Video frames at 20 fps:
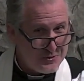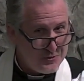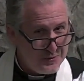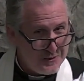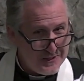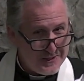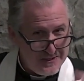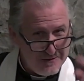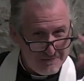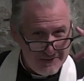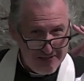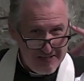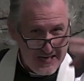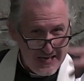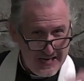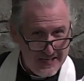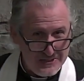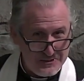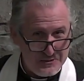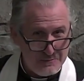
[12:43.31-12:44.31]
going to give a
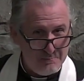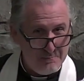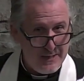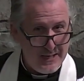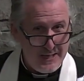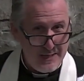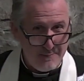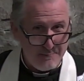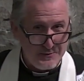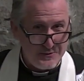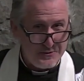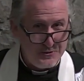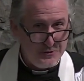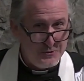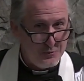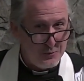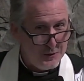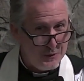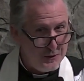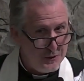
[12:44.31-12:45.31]
nod to moms
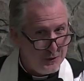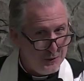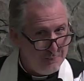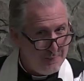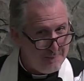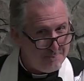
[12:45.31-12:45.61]
do a little bit